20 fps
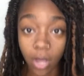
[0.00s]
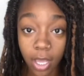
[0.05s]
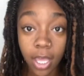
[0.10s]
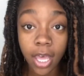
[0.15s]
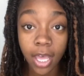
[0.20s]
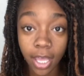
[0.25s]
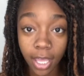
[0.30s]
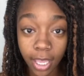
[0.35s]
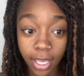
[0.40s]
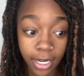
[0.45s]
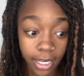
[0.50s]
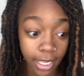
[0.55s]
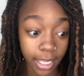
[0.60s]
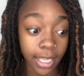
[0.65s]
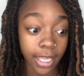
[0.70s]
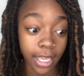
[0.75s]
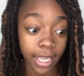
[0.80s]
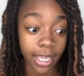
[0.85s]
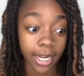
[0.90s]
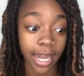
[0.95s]
a con,
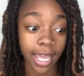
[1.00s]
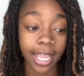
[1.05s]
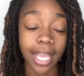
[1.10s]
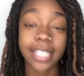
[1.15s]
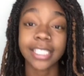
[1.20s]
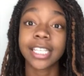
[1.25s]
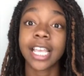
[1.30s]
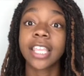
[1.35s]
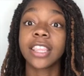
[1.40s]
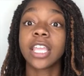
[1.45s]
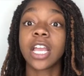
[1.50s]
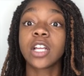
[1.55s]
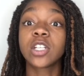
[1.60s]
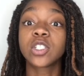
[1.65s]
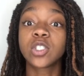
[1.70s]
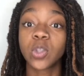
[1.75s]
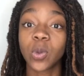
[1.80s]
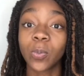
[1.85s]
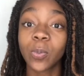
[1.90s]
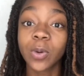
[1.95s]
again, like I said, they're
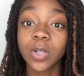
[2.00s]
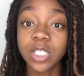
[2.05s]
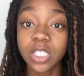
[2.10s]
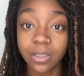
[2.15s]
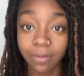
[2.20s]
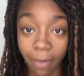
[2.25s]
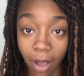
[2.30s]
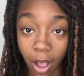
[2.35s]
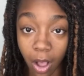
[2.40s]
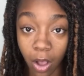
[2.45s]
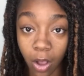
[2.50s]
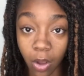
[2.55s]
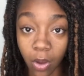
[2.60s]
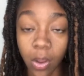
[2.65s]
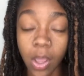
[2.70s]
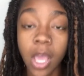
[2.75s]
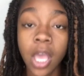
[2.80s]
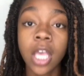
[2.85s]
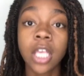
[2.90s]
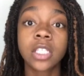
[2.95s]
super
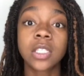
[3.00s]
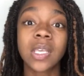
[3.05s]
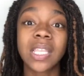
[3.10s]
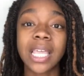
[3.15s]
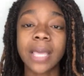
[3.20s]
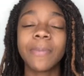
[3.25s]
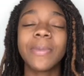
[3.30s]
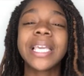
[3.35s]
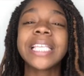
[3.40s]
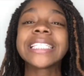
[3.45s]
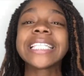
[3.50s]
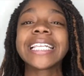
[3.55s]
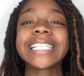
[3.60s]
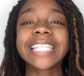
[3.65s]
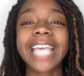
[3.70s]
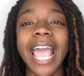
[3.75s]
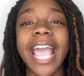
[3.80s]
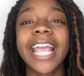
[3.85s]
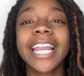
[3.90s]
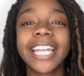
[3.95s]
small. So that means the
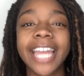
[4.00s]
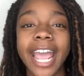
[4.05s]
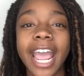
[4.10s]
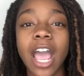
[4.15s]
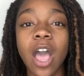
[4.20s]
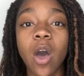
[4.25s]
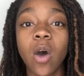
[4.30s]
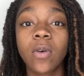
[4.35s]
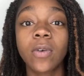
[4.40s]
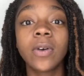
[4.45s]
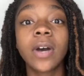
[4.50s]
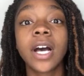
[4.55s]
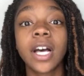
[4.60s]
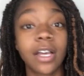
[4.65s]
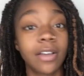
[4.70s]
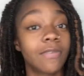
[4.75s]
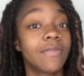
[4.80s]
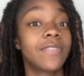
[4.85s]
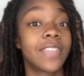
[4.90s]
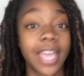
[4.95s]
takedown
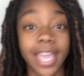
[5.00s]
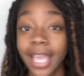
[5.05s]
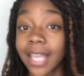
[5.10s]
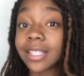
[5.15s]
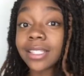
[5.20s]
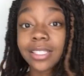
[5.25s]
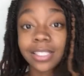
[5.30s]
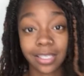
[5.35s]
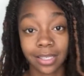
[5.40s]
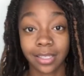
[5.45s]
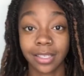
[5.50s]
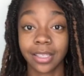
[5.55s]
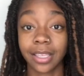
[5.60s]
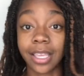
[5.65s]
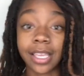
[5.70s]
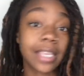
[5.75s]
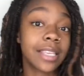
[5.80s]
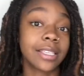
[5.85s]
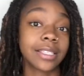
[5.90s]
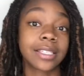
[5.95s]
of that
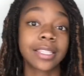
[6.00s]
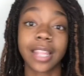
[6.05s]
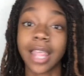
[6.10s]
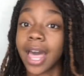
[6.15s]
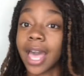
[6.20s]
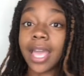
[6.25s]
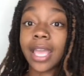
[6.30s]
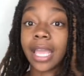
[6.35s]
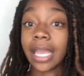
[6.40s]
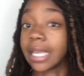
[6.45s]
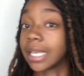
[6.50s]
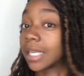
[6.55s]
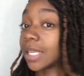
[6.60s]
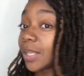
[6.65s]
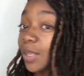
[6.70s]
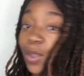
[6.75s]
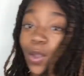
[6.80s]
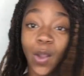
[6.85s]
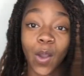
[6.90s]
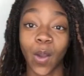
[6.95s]
is like
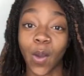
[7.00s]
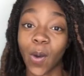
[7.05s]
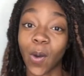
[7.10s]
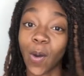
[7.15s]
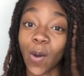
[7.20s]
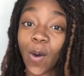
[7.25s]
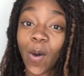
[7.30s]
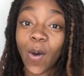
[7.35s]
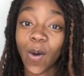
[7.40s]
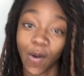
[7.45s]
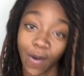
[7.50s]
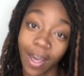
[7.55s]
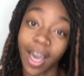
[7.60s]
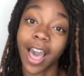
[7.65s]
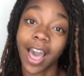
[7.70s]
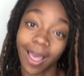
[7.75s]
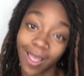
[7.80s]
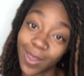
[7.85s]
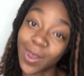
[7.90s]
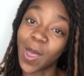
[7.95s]

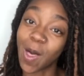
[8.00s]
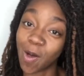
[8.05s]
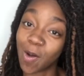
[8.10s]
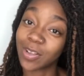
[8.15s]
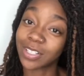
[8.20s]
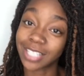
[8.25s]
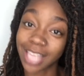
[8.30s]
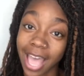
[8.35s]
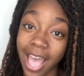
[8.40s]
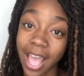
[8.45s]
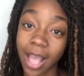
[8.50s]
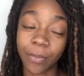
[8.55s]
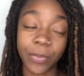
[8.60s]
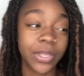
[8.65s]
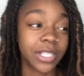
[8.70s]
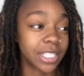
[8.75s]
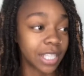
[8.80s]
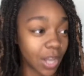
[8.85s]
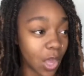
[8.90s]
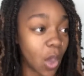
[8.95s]
a long time.
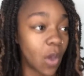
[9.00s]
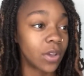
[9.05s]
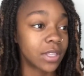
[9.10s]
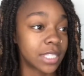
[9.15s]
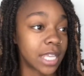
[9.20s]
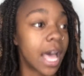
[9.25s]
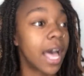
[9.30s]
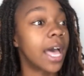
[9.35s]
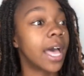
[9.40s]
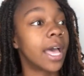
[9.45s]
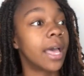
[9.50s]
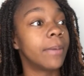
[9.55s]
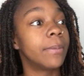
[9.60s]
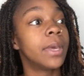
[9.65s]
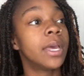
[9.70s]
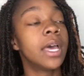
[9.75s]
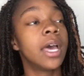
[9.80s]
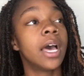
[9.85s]
It's a long time.